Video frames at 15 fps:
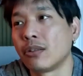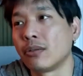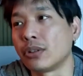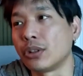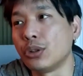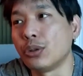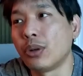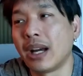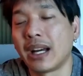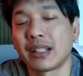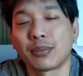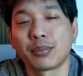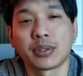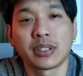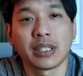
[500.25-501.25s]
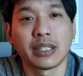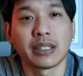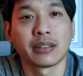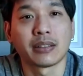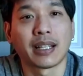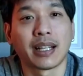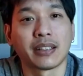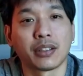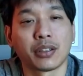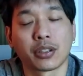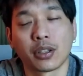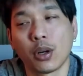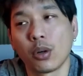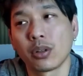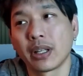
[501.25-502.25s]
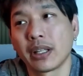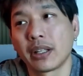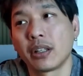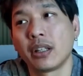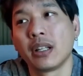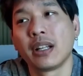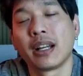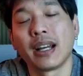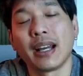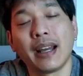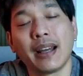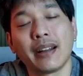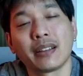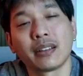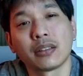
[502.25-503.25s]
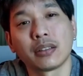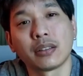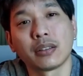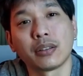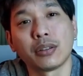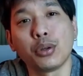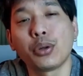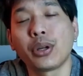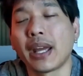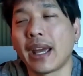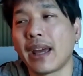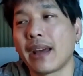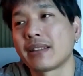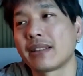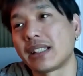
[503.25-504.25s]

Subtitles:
You have to proceed that you're a go-getter, and you can't